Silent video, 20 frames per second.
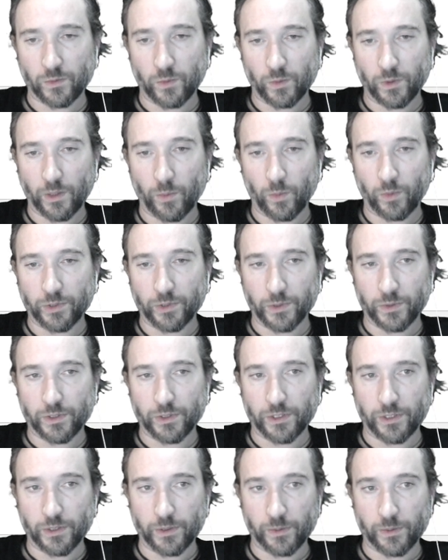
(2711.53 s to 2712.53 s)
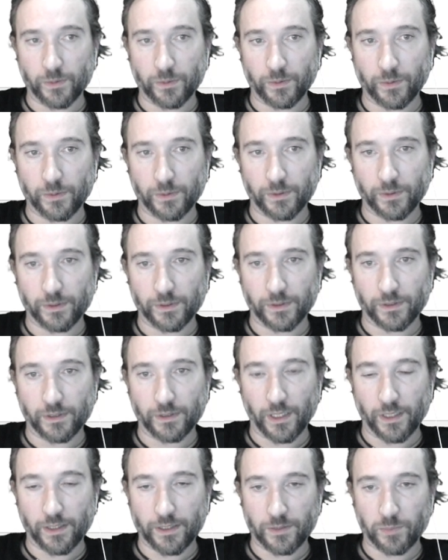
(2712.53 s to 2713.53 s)
All I want you to do
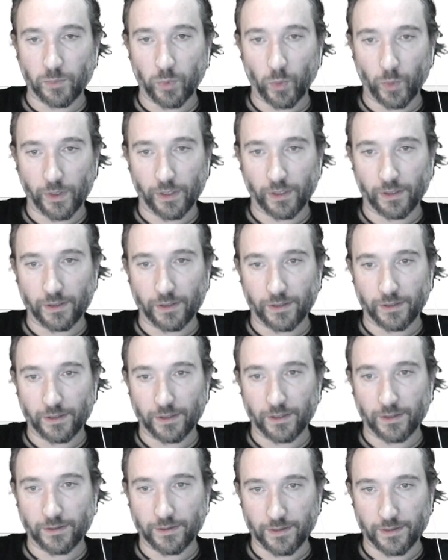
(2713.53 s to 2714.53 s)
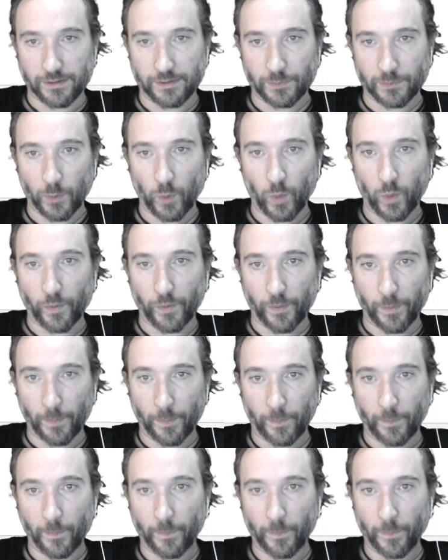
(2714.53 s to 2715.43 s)
at this point is export the